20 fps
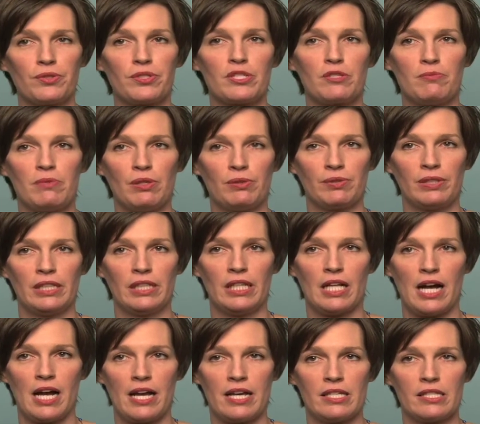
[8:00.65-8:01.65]
close to me
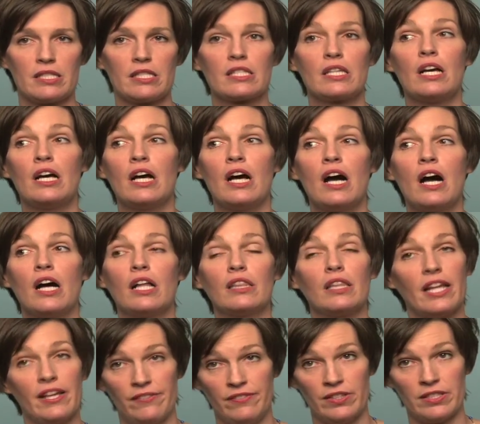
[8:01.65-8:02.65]
realize
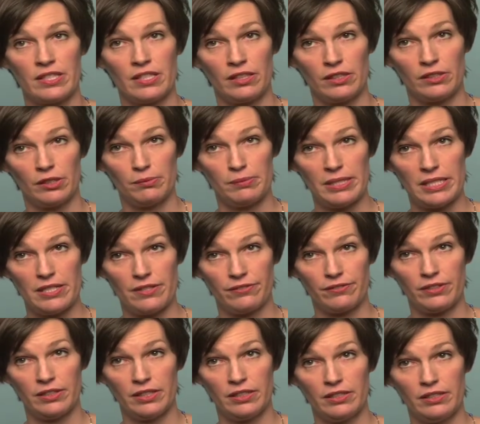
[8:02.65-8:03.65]
life is a little bit
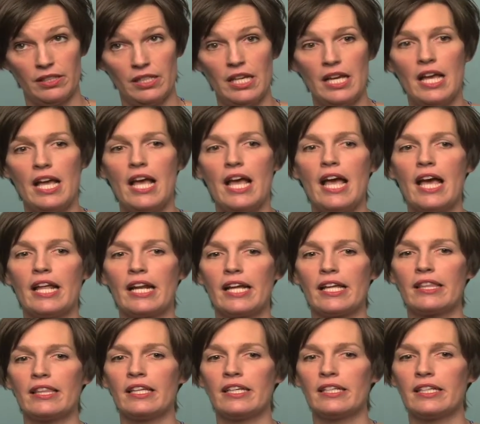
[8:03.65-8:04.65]
different.
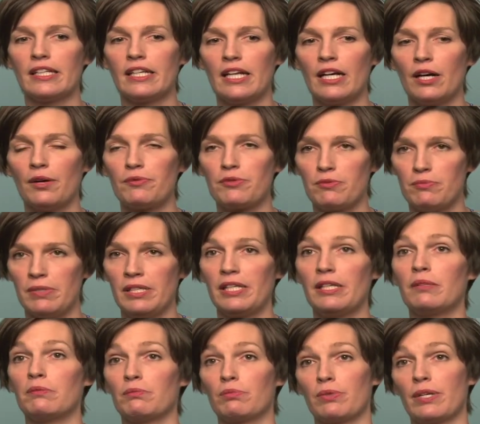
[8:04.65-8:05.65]
And I think it helped
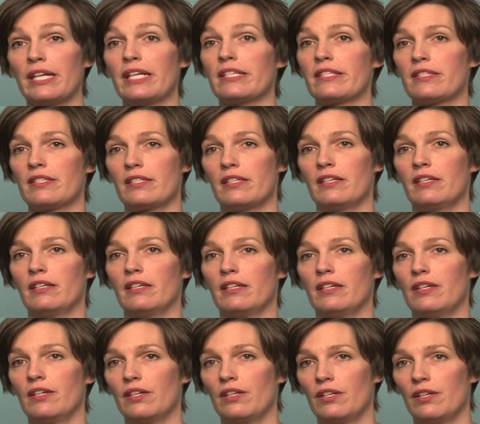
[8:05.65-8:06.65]
me embrace
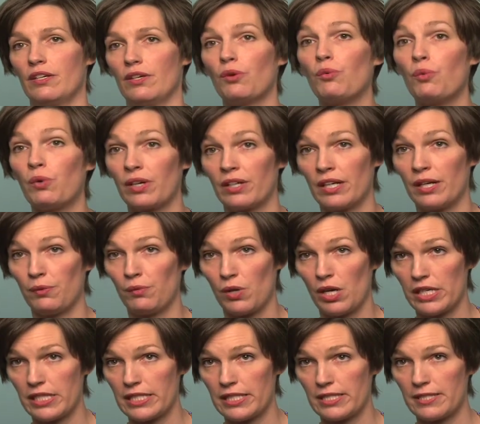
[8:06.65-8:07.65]
where I
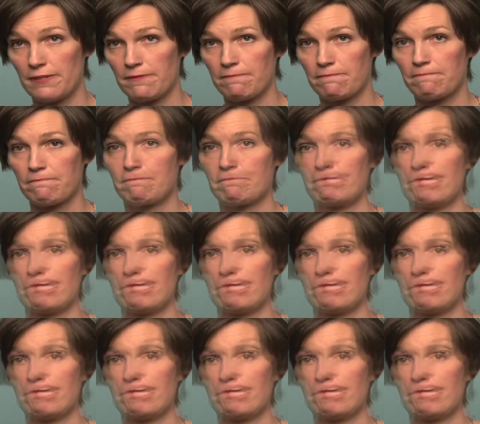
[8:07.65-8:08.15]
was.